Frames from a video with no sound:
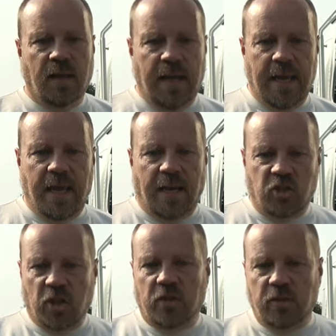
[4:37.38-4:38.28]
And I
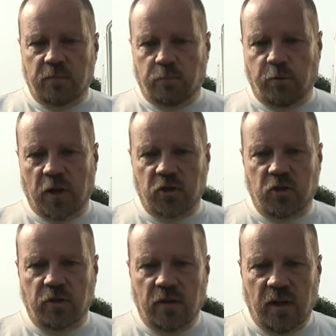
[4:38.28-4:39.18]
checked the
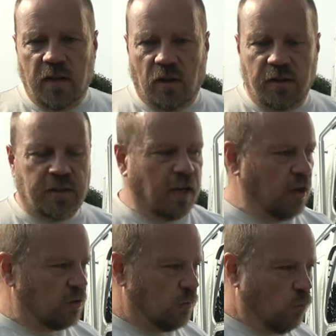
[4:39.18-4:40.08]
pressure in all the
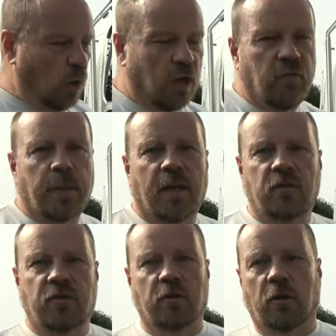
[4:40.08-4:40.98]
tires, and one of them had
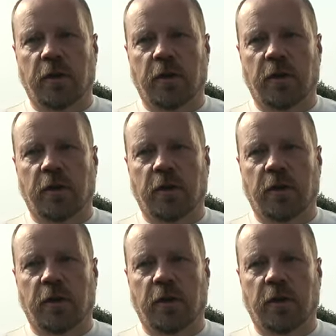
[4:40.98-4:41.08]
zero